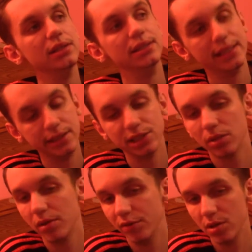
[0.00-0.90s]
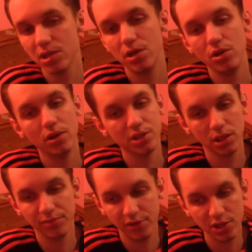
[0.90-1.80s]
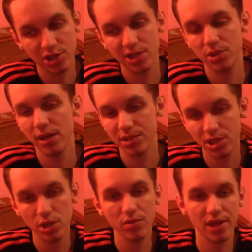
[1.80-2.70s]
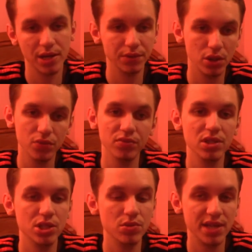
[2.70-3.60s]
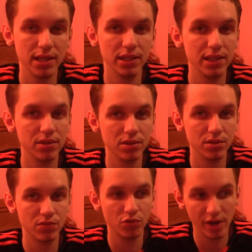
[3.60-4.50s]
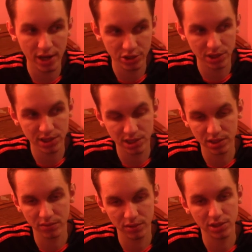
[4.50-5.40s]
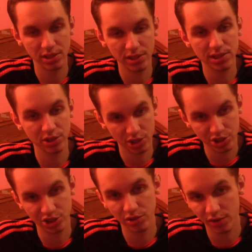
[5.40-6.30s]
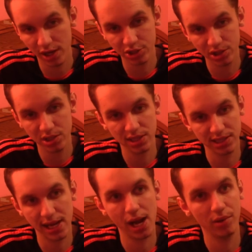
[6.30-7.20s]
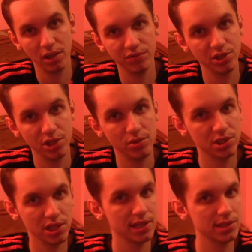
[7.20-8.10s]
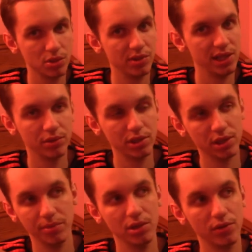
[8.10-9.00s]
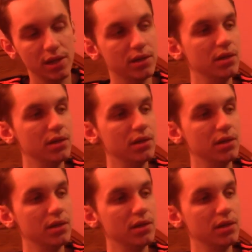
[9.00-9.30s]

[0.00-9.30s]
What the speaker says: Daily Dhar Mann videos on noon until I'm finished. As you guys know, then I will hopefully do daily reactions, daily suggestion reactions, because I would love to do, just to get so many out there. That'd be great.